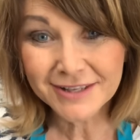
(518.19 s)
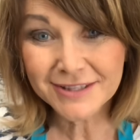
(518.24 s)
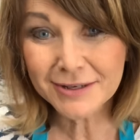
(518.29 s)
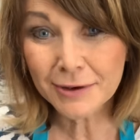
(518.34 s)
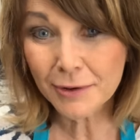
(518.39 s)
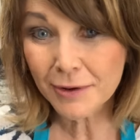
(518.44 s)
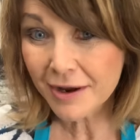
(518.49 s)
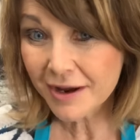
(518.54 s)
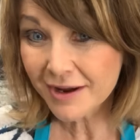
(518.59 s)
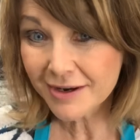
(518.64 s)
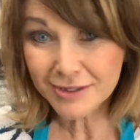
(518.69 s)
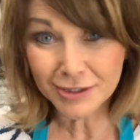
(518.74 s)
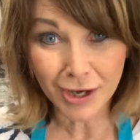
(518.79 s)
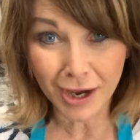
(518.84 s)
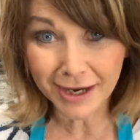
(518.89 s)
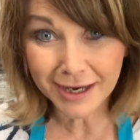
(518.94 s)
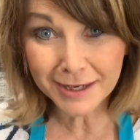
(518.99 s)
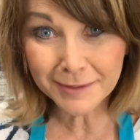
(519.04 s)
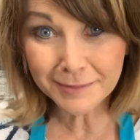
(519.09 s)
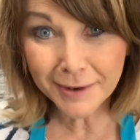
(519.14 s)
So
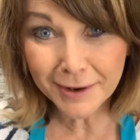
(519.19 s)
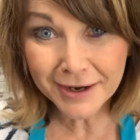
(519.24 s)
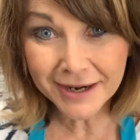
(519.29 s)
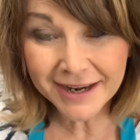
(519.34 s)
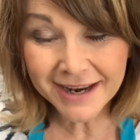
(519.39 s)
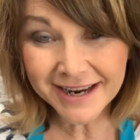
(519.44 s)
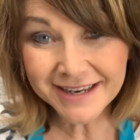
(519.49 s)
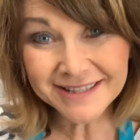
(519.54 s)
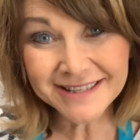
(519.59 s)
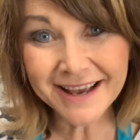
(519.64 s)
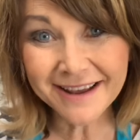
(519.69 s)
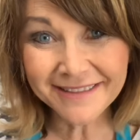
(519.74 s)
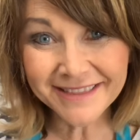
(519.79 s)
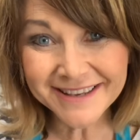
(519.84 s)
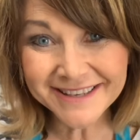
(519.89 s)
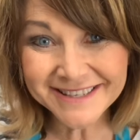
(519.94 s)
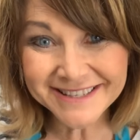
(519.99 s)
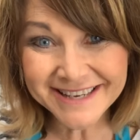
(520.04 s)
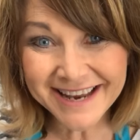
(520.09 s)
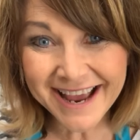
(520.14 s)
talking about a nice
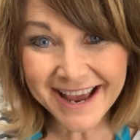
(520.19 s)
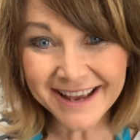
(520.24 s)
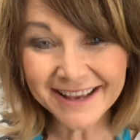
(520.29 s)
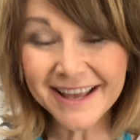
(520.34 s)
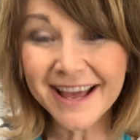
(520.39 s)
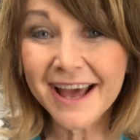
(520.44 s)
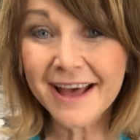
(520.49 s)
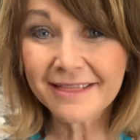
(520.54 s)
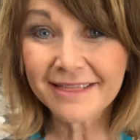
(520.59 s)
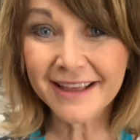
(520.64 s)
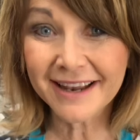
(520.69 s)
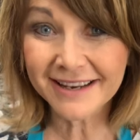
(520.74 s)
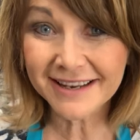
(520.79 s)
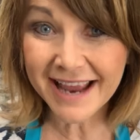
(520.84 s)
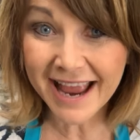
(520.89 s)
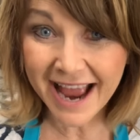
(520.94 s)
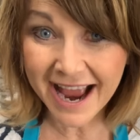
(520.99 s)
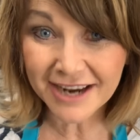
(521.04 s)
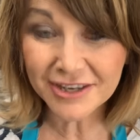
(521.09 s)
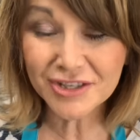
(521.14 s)
healthy snack that
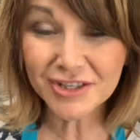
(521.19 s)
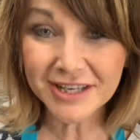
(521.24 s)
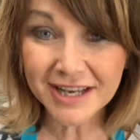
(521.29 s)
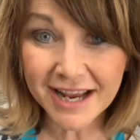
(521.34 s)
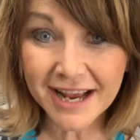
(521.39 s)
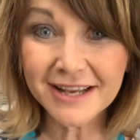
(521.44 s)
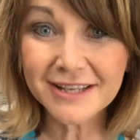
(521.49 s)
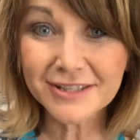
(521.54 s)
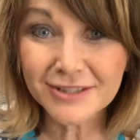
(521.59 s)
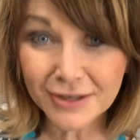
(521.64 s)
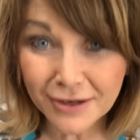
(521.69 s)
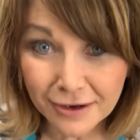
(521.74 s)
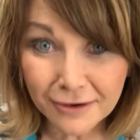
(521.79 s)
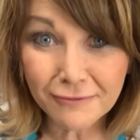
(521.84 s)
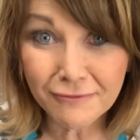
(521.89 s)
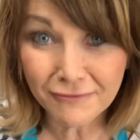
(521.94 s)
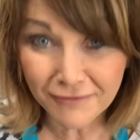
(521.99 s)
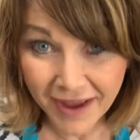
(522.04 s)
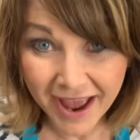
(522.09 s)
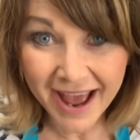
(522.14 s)
actually has
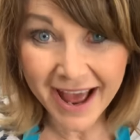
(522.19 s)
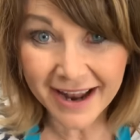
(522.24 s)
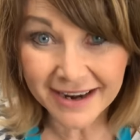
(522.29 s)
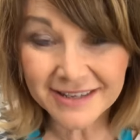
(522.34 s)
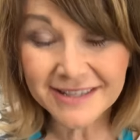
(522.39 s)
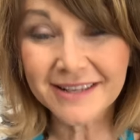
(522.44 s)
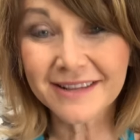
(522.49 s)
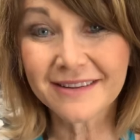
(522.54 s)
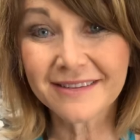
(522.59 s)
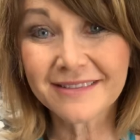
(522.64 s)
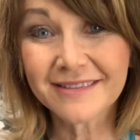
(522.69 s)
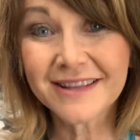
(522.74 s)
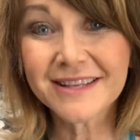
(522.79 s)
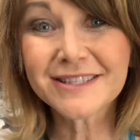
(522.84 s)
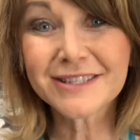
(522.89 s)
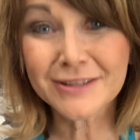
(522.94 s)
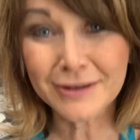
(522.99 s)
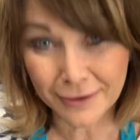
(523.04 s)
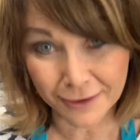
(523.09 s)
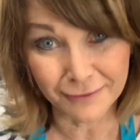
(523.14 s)
good fat
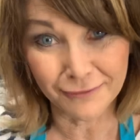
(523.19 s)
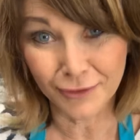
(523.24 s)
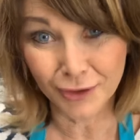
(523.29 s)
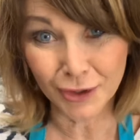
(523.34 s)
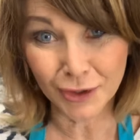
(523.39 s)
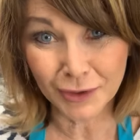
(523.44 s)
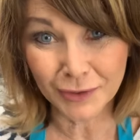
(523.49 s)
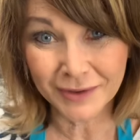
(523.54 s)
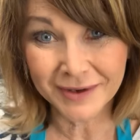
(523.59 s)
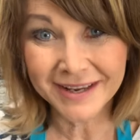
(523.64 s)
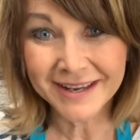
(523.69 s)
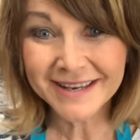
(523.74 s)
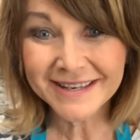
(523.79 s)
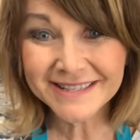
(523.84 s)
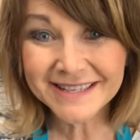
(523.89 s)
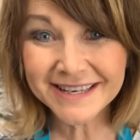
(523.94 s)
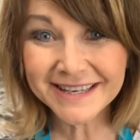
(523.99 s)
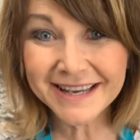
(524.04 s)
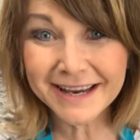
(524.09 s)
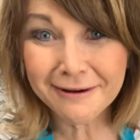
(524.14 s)
that's good for you.
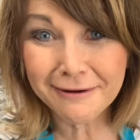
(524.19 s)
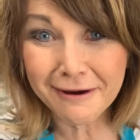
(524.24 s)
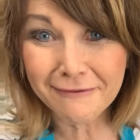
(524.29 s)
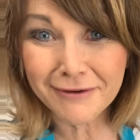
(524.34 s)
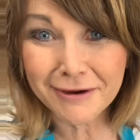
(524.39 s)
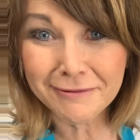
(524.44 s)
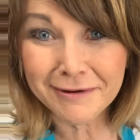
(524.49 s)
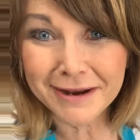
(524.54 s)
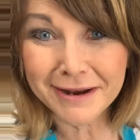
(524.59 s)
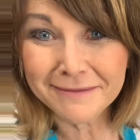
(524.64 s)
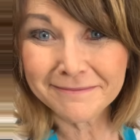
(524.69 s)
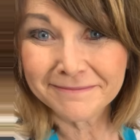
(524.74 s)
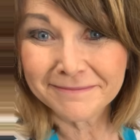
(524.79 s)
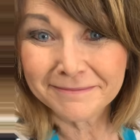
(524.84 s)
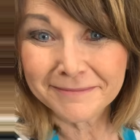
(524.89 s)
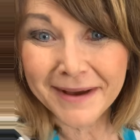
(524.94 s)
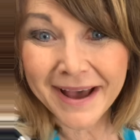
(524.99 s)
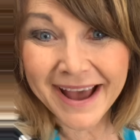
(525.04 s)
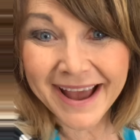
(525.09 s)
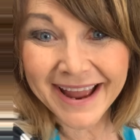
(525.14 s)
Take care, everyone.
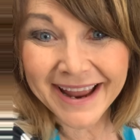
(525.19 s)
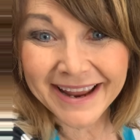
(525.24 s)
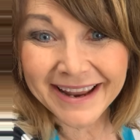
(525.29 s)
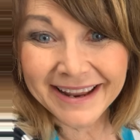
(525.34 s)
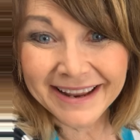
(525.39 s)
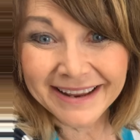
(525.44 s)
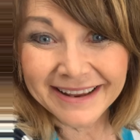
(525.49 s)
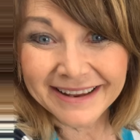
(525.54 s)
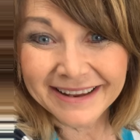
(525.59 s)
Bye.